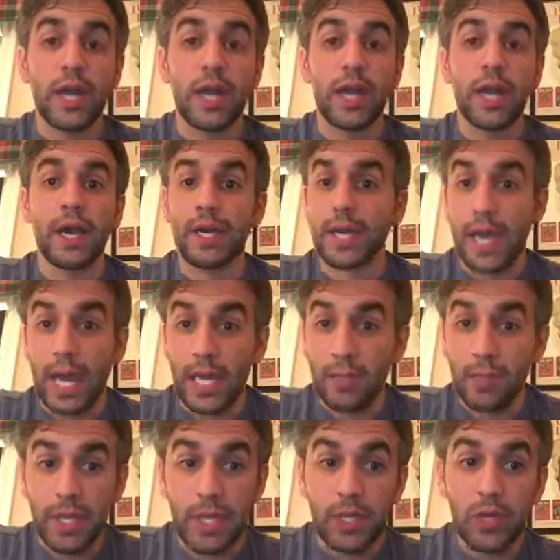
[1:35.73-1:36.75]
an
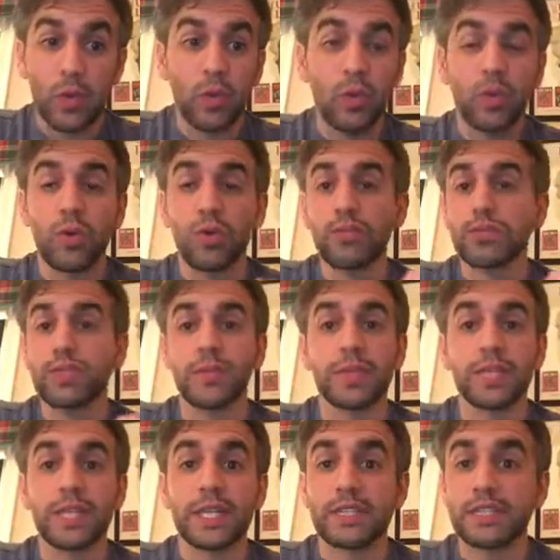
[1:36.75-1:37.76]
animator, or
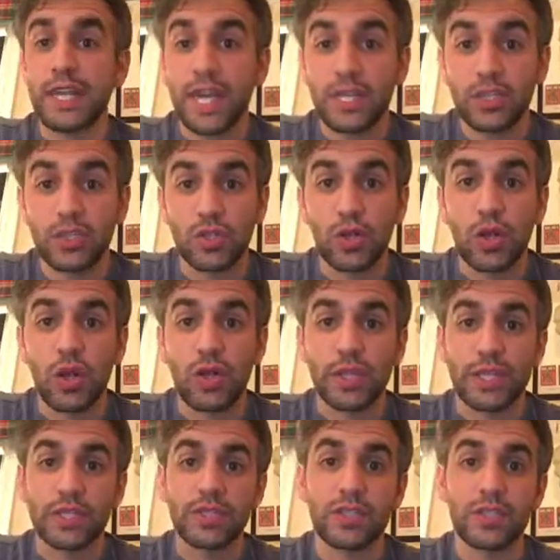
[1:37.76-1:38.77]
something like a texture
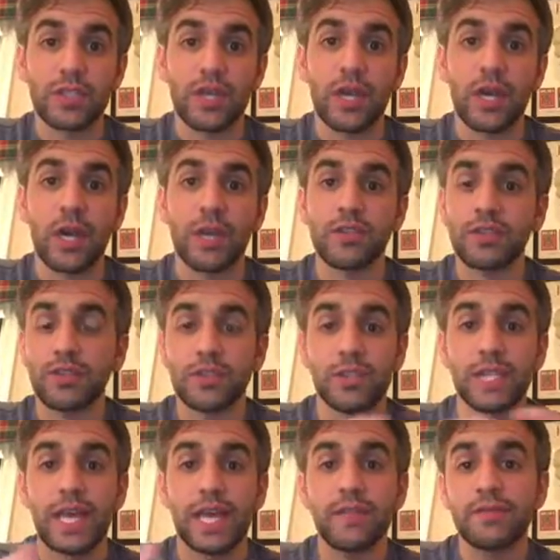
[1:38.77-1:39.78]
artist. There's
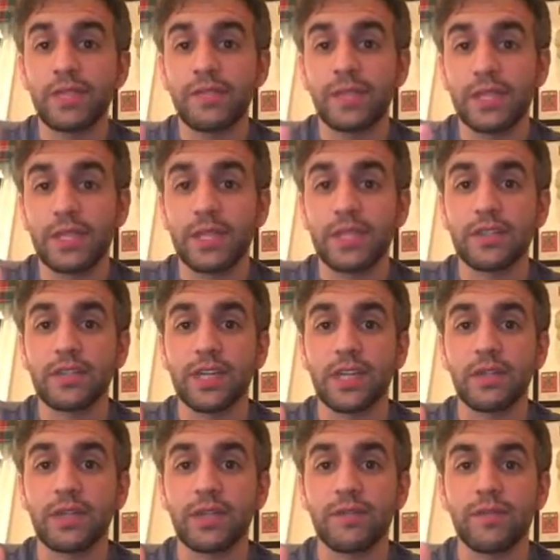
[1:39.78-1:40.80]
a lot of different things
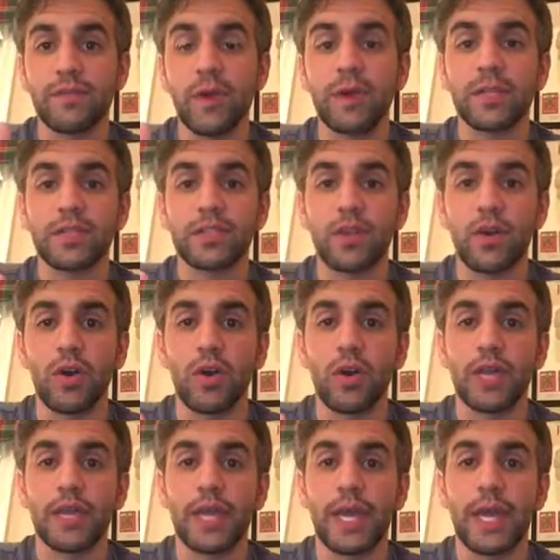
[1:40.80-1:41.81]
that you can focus
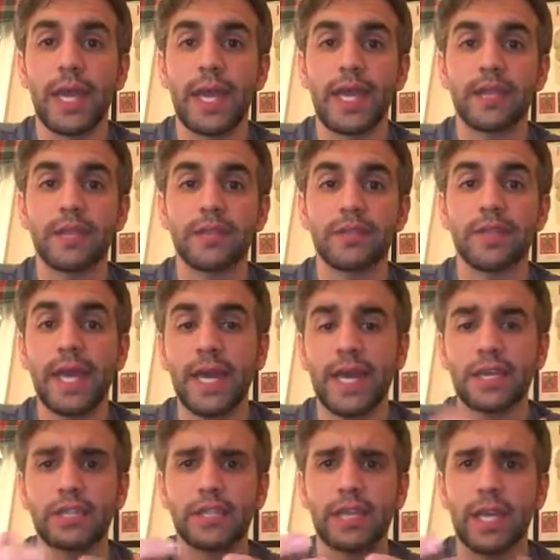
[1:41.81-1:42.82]
on, and that
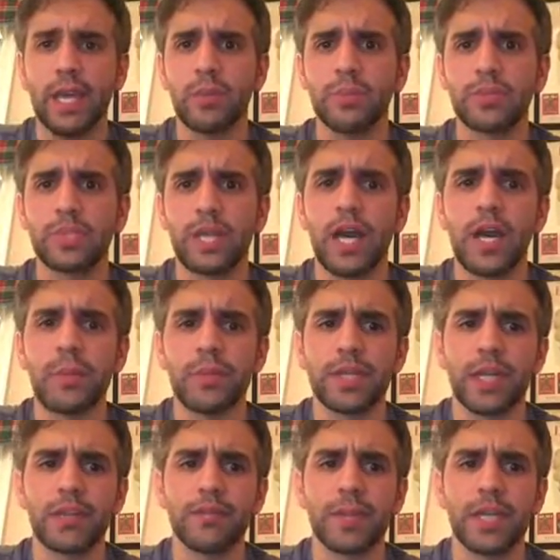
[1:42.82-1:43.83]
actually helped calm a
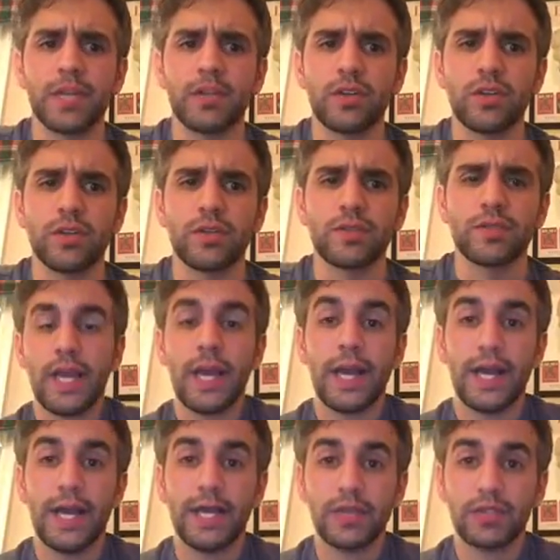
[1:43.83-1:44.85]
lot of my nerves.
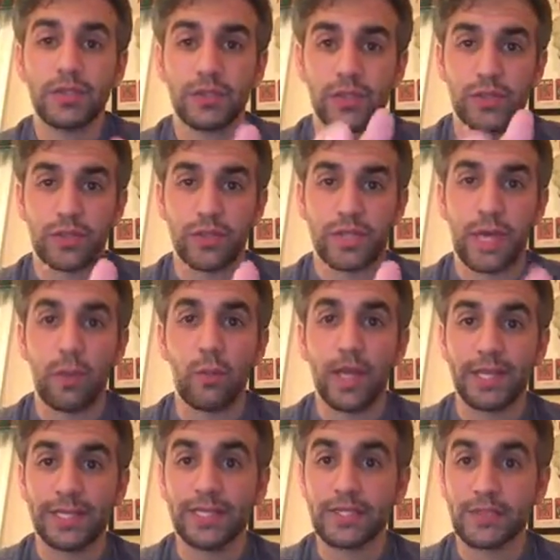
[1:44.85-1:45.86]
I also learned that
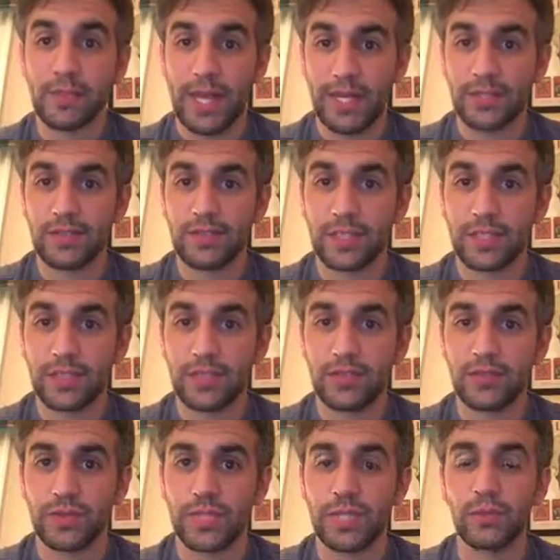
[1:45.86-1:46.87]
while it is a massive
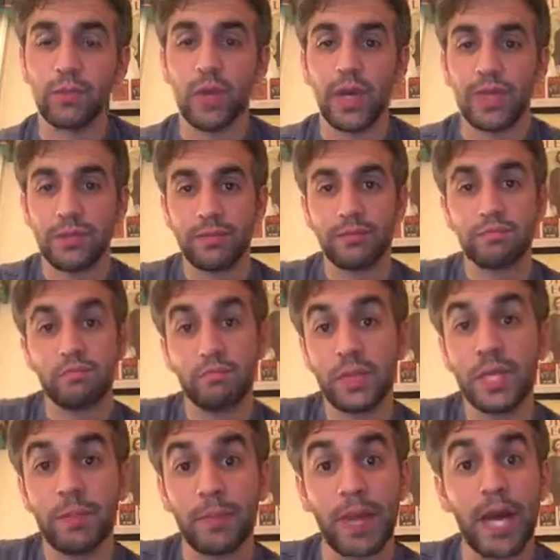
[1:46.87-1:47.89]
industry, one
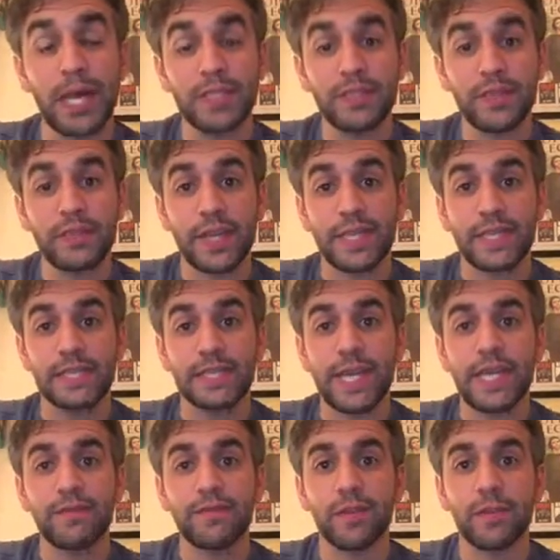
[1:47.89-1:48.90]
big positive I can
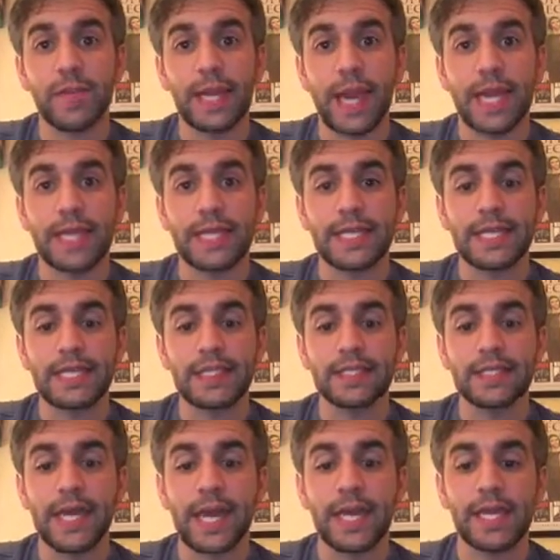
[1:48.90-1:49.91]
take from that
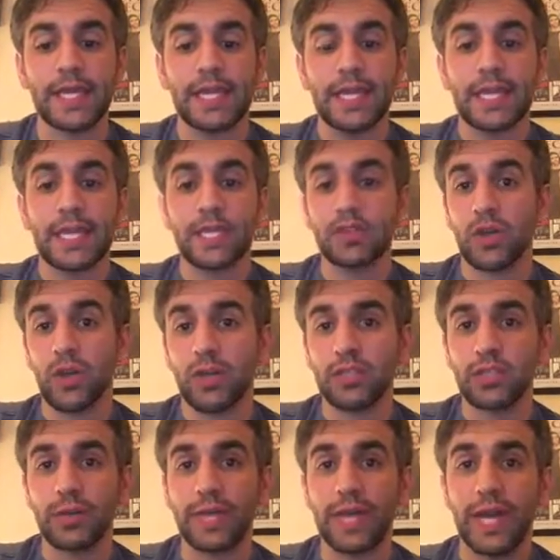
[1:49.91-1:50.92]
is that it's
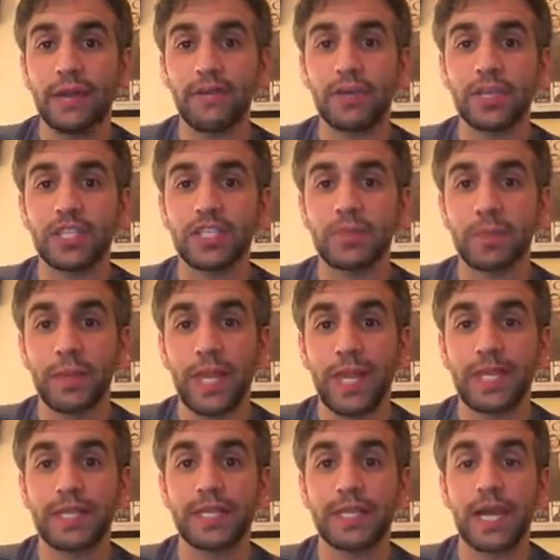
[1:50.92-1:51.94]
also an
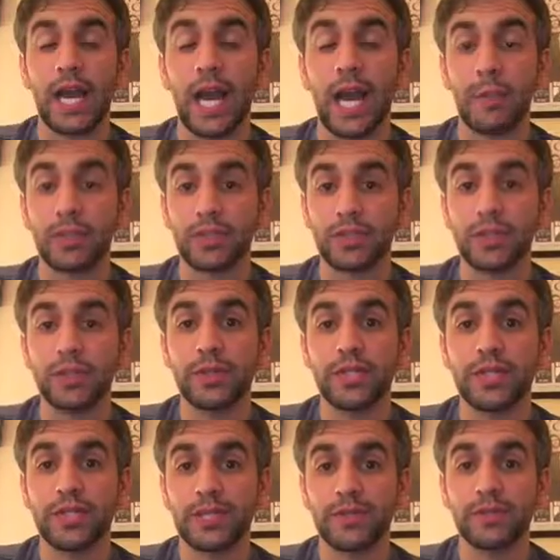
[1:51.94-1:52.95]
ever-expanding
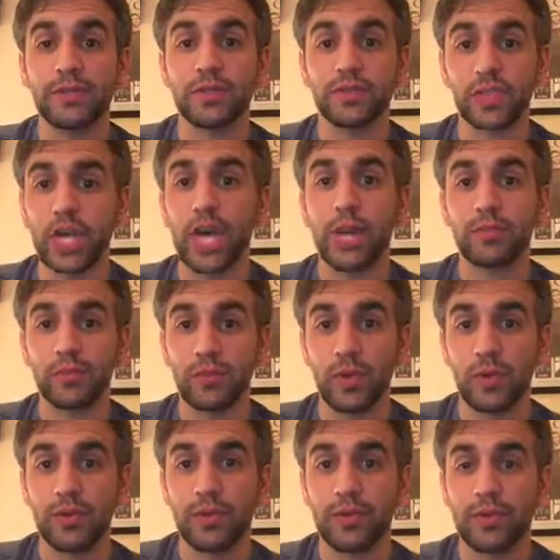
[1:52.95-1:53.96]
opportunity for job
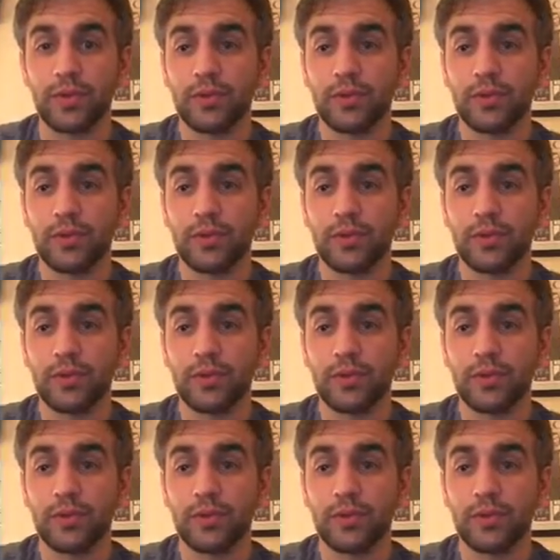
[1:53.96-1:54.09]
growth.